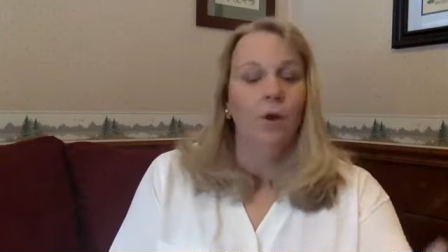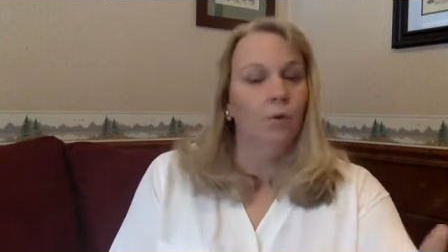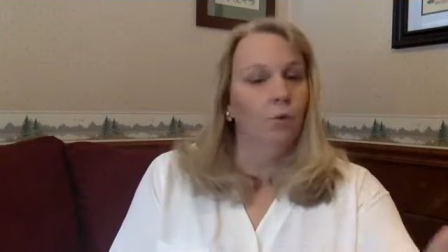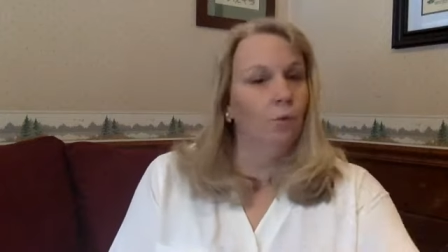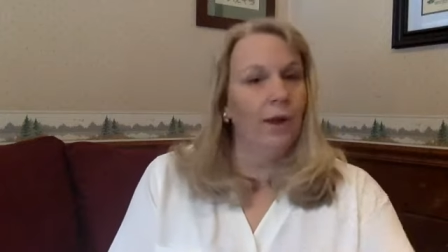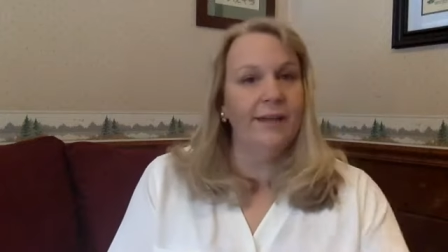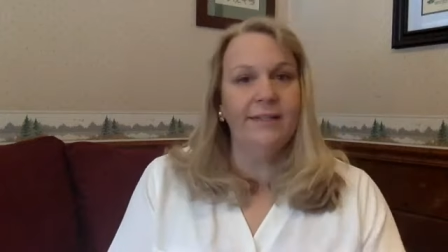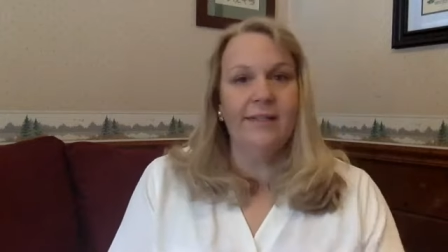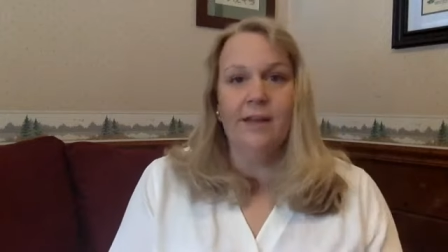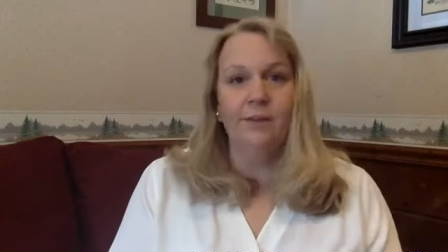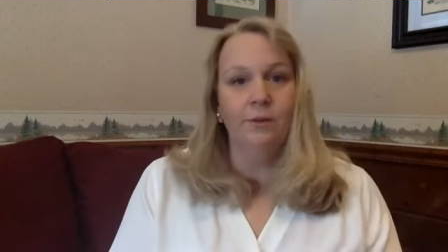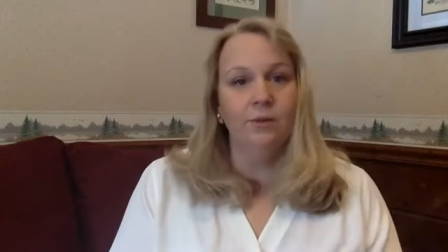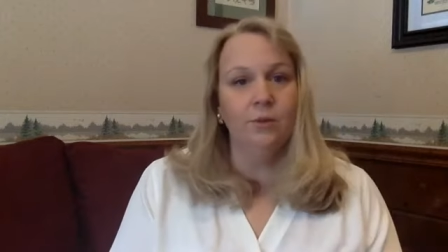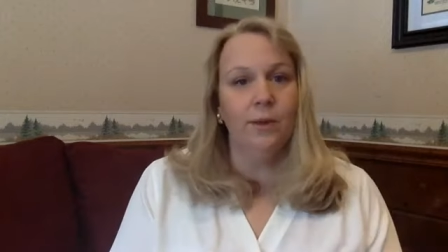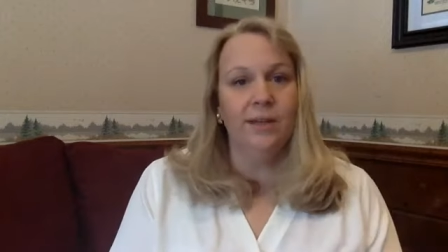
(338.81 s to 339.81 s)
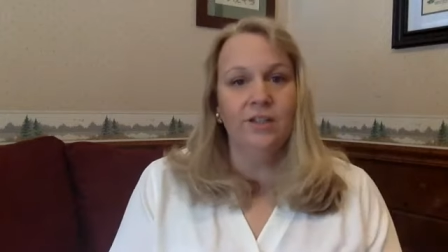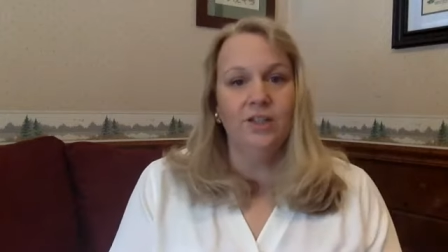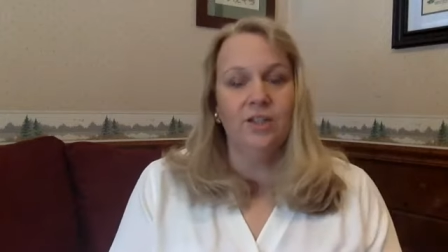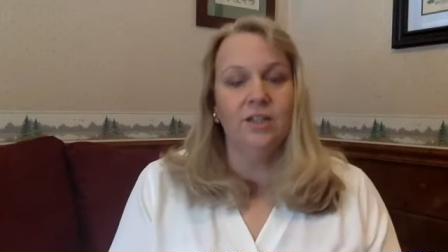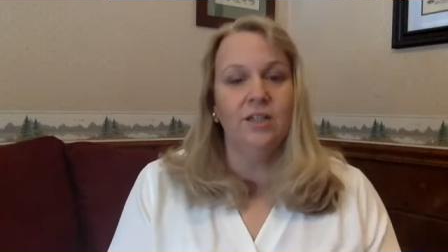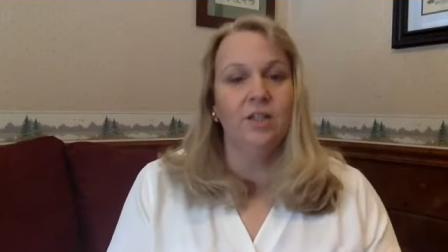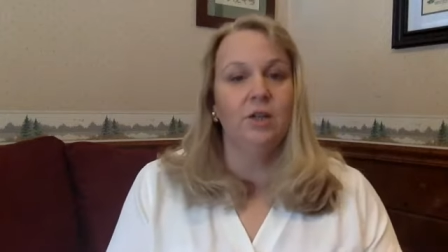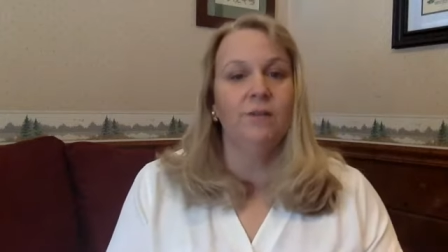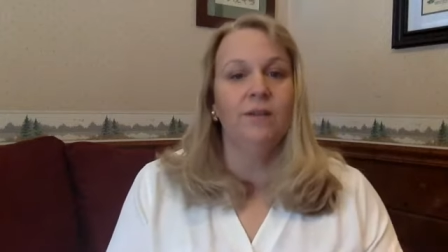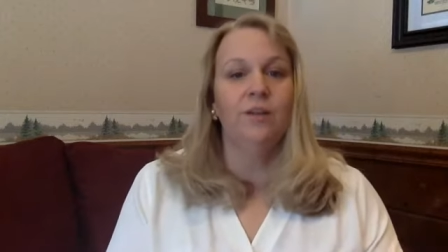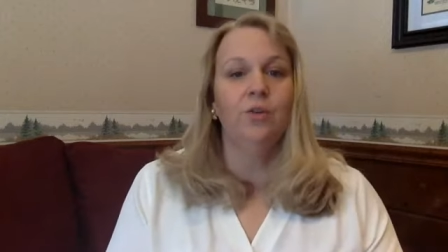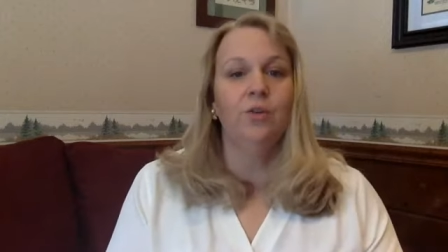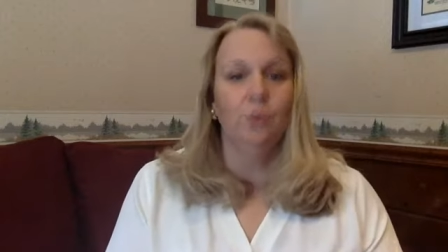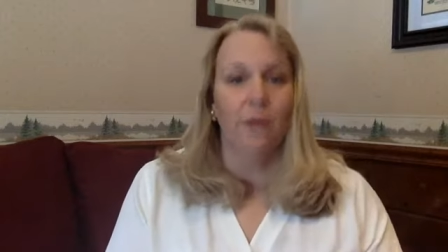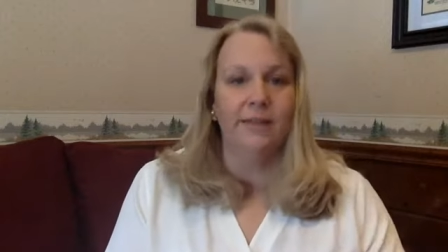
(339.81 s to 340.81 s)
Write down those questions and you have a
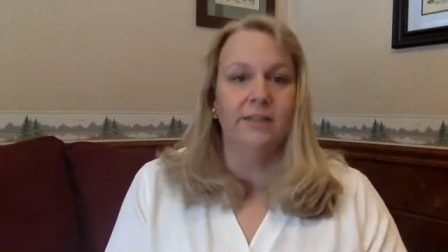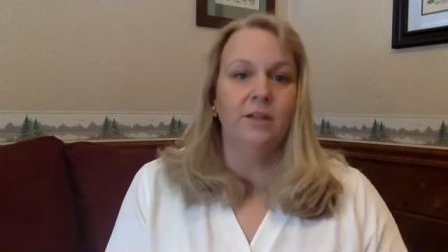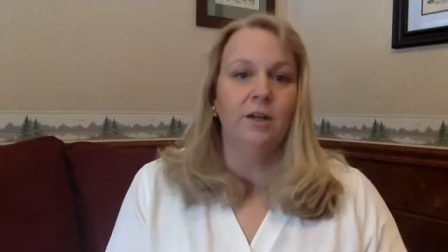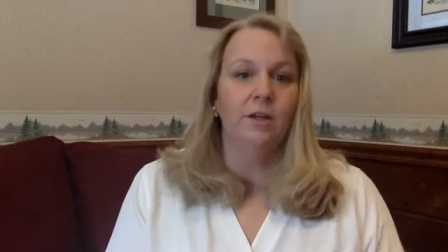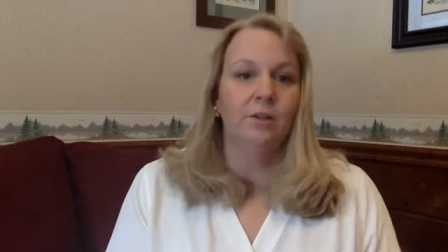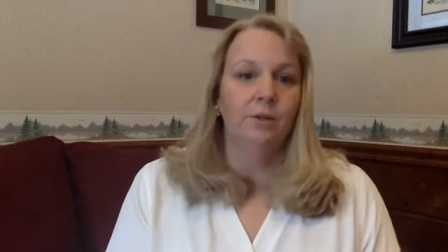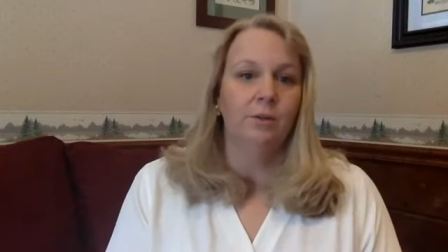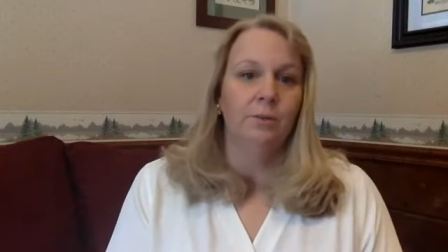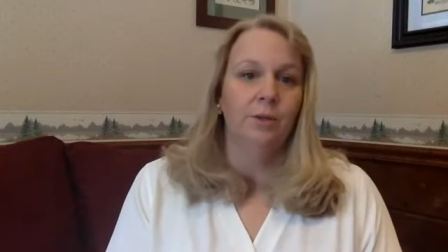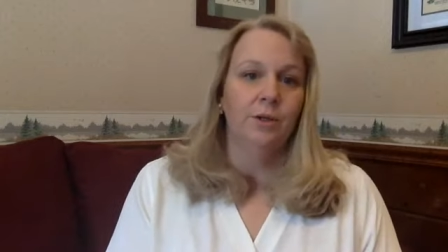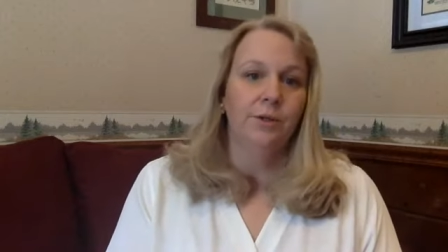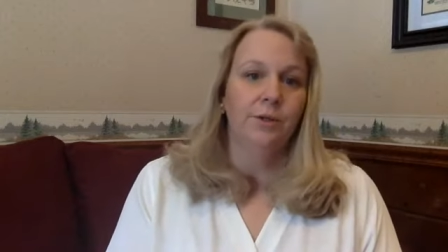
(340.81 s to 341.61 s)
great start to a book.